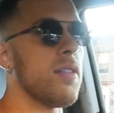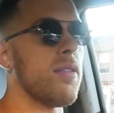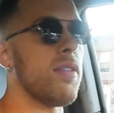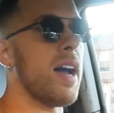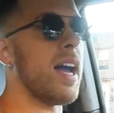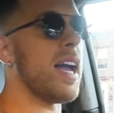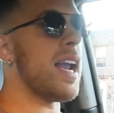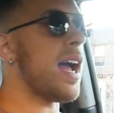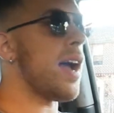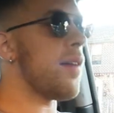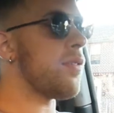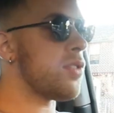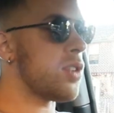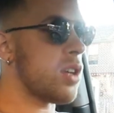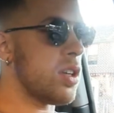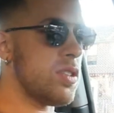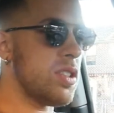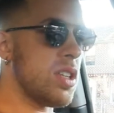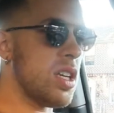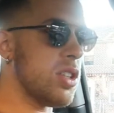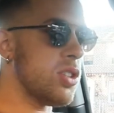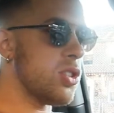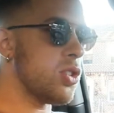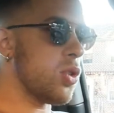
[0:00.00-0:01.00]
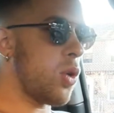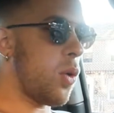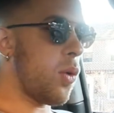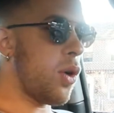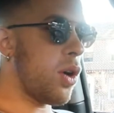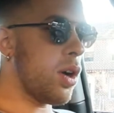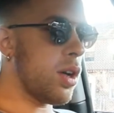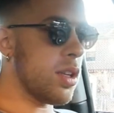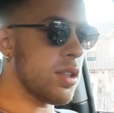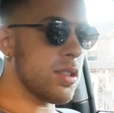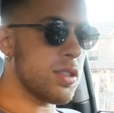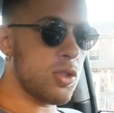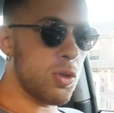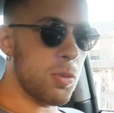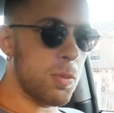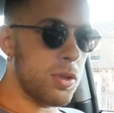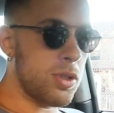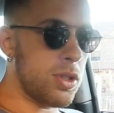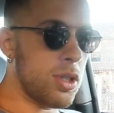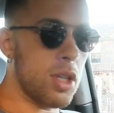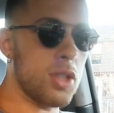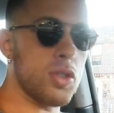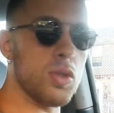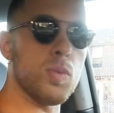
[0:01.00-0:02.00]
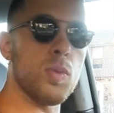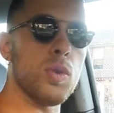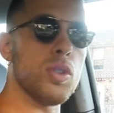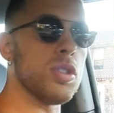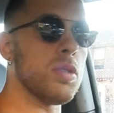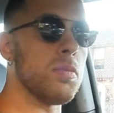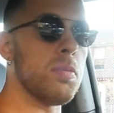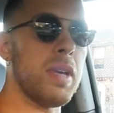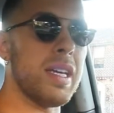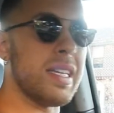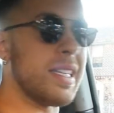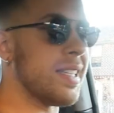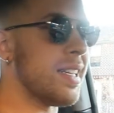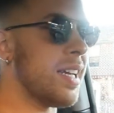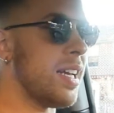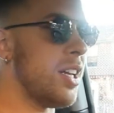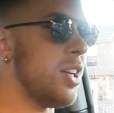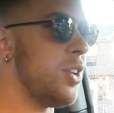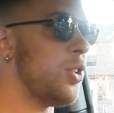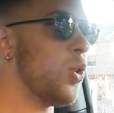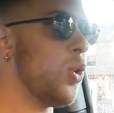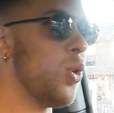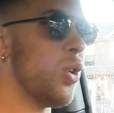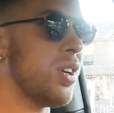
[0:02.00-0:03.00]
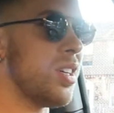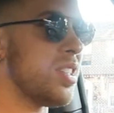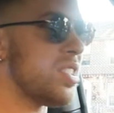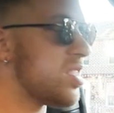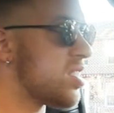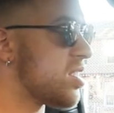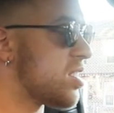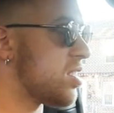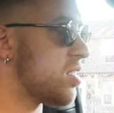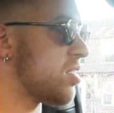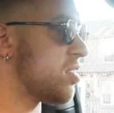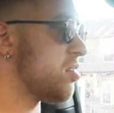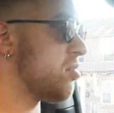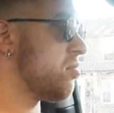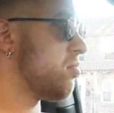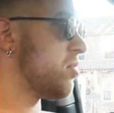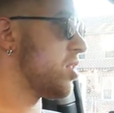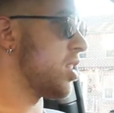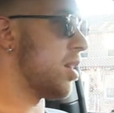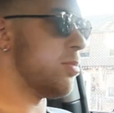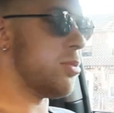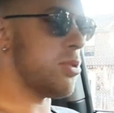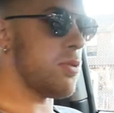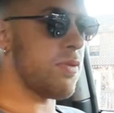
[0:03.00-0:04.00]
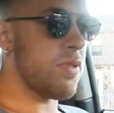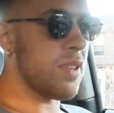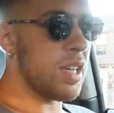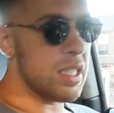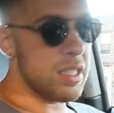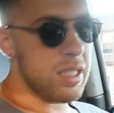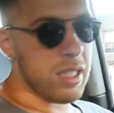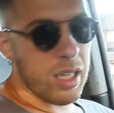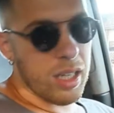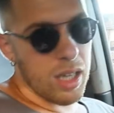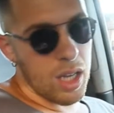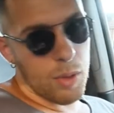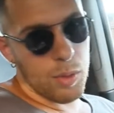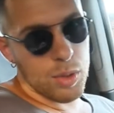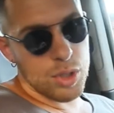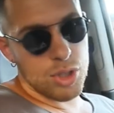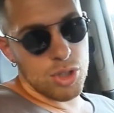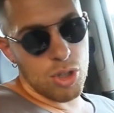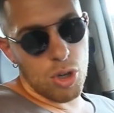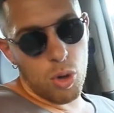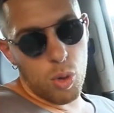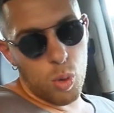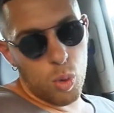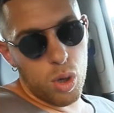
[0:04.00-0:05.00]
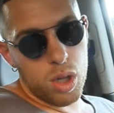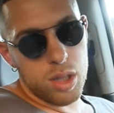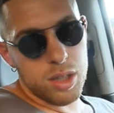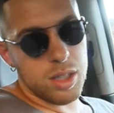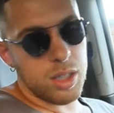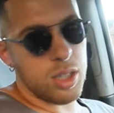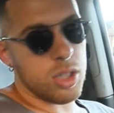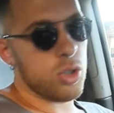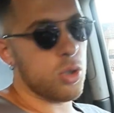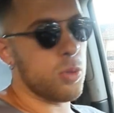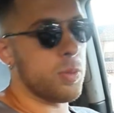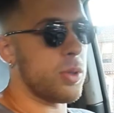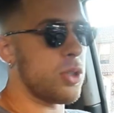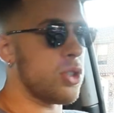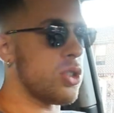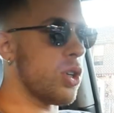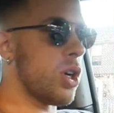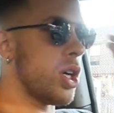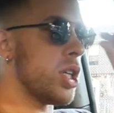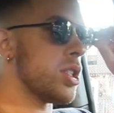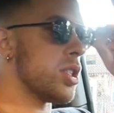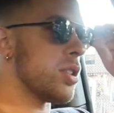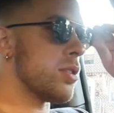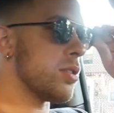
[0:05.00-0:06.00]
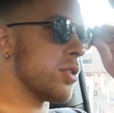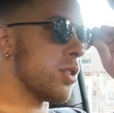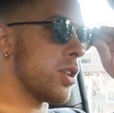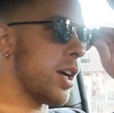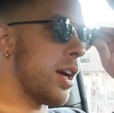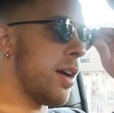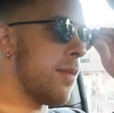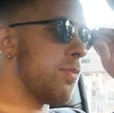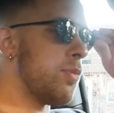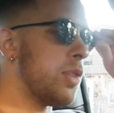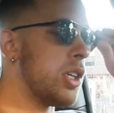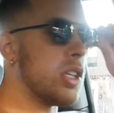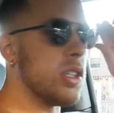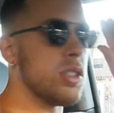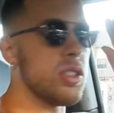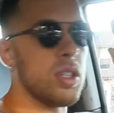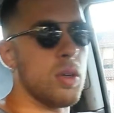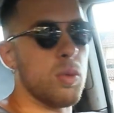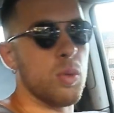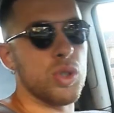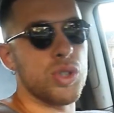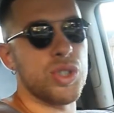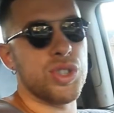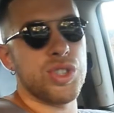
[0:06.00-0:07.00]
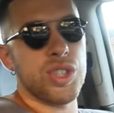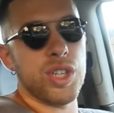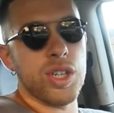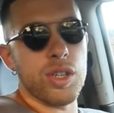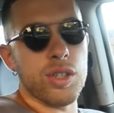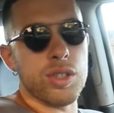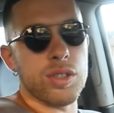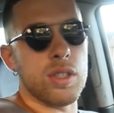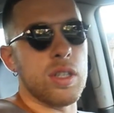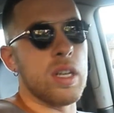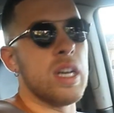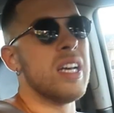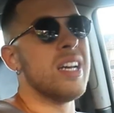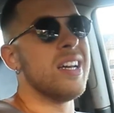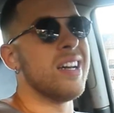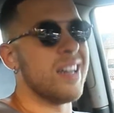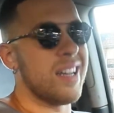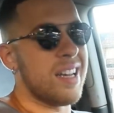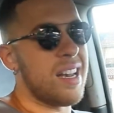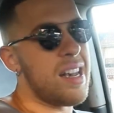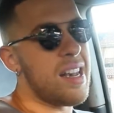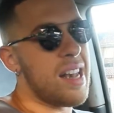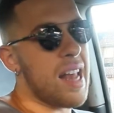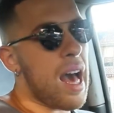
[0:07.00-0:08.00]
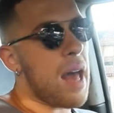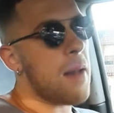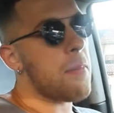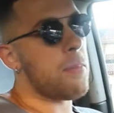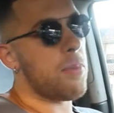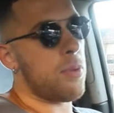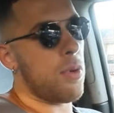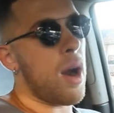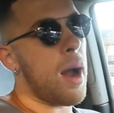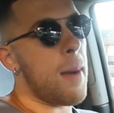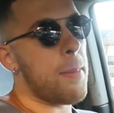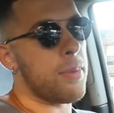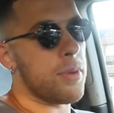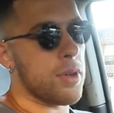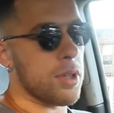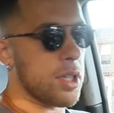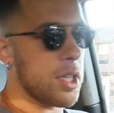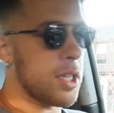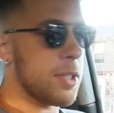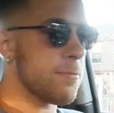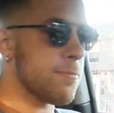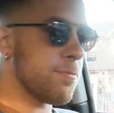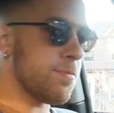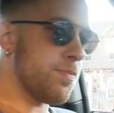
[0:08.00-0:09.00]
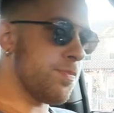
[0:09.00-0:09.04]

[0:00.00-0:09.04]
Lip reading: Right after I changed the oil, the supercharger wasn't making any noise. Come to find out there was no oil in the supercharger, okay? Because it was sealed not properly.